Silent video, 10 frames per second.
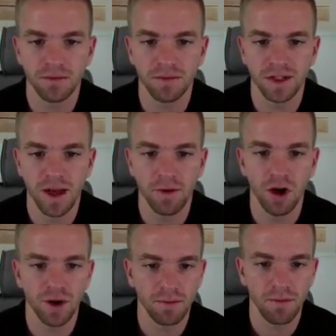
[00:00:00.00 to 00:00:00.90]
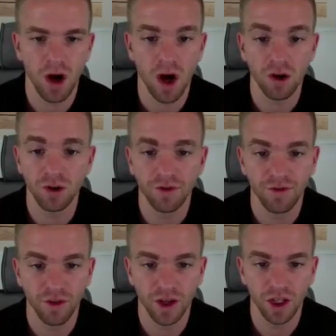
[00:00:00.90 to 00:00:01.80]
demoed and modeled
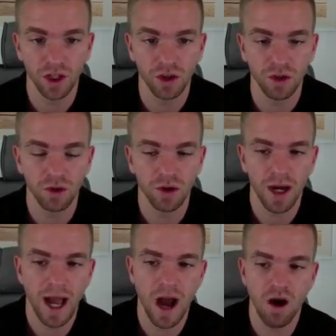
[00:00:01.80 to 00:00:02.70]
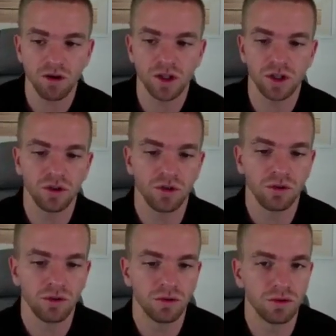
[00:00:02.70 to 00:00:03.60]
for you how
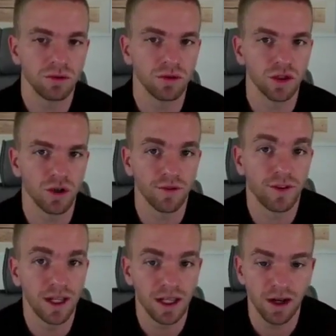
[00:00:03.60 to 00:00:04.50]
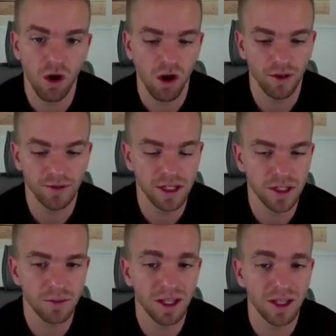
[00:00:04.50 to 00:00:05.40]
to sort of get all of
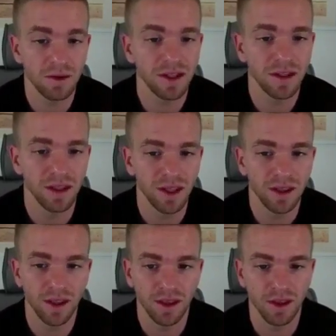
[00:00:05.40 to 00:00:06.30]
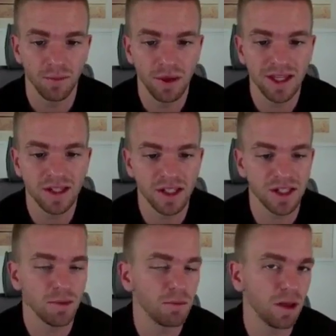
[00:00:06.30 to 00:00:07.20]
these the
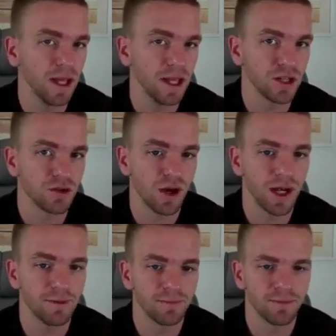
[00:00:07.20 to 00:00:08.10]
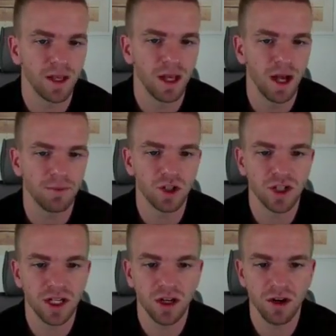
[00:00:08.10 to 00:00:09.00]
pieces in place, right? I'm
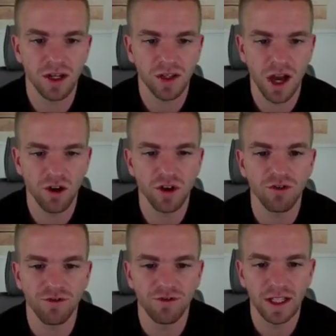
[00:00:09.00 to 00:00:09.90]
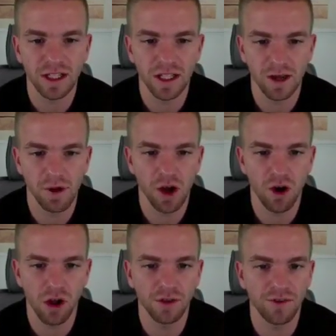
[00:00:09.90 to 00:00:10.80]
just curious how you're feeling about
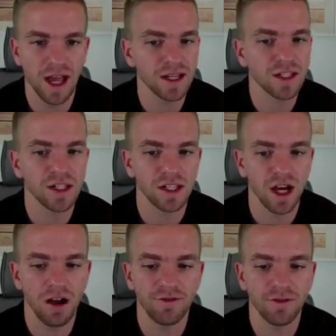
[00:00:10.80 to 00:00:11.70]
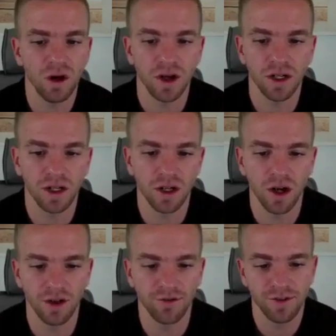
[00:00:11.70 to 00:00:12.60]
all of that stuff. Are
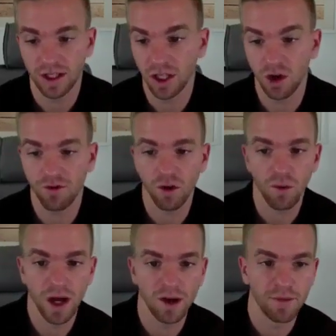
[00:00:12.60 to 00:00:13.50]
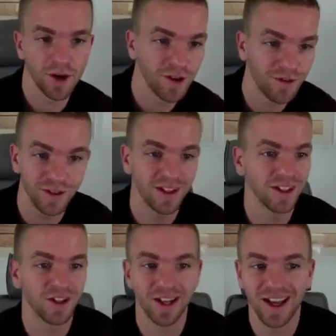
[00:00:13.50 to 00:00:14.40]
you feeling overwhelmed? Are you
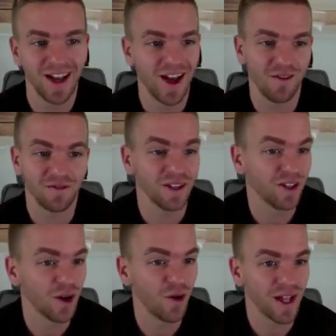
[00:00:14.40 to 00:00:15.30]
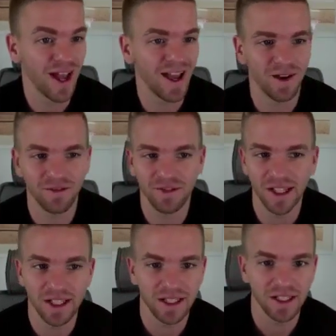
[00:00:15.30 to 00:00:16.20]
feeling, I'm feeling okay, I'm
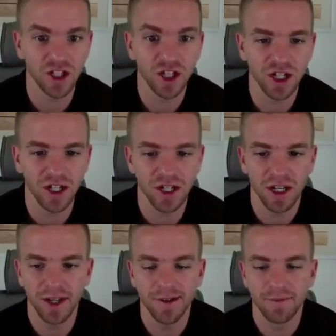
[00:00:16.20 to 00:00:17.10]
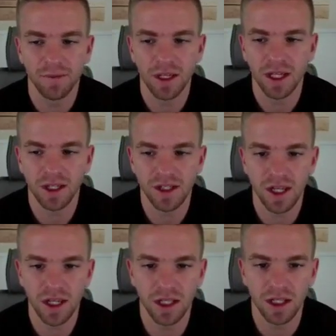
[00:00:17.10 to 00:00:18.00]
feeling good? Because
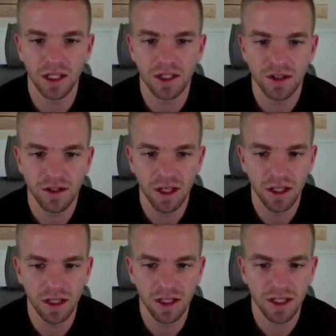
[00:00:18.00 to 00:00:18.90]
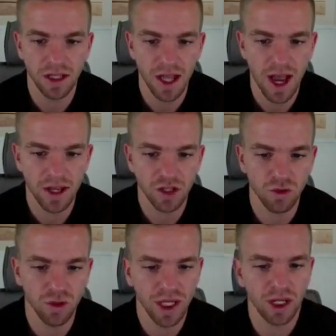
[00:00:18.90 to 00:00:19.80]
in this last
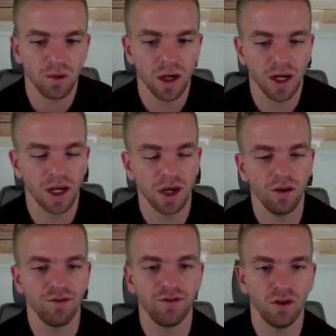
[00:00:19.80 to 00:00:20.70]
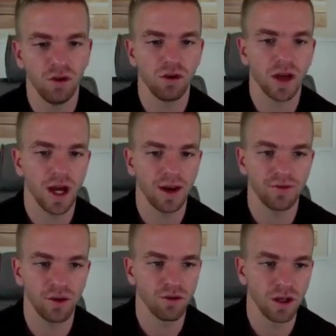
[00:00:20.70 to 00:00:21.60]
week, we're gonna go full kind
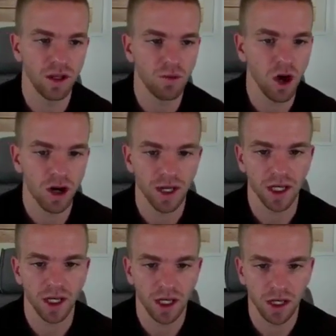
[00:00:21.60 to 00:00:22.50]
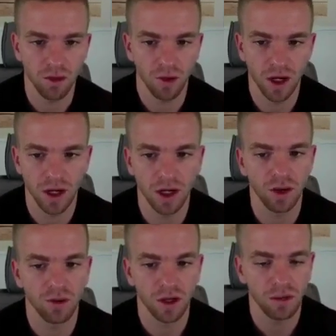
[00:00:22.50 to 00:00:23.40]
of guerrilla marketing. We're gonna
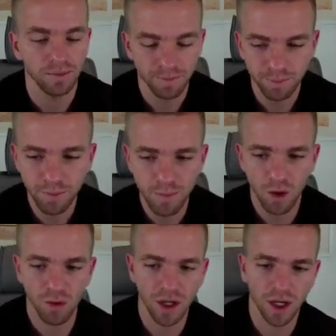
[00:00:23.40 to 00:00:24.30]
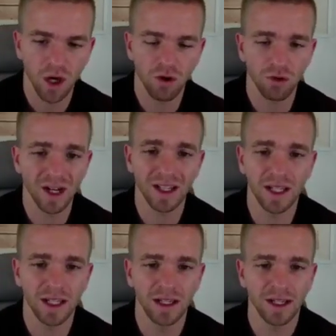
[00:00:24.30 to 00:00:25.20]
go
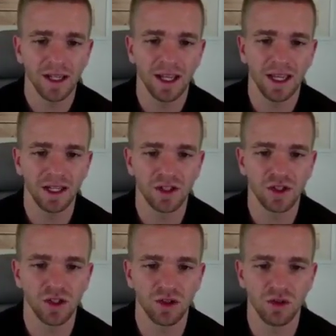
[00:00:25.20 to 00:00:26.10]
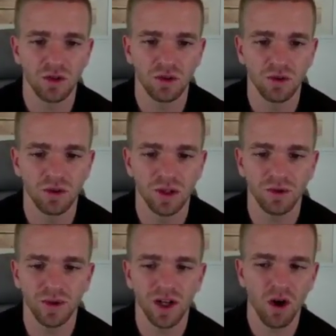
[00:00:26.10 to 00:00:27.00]
really into,
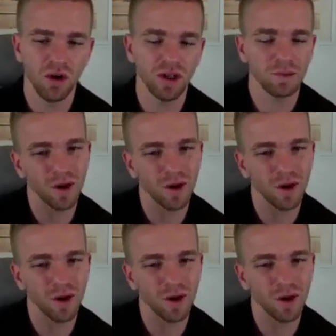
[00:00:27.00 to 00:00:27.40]
we call it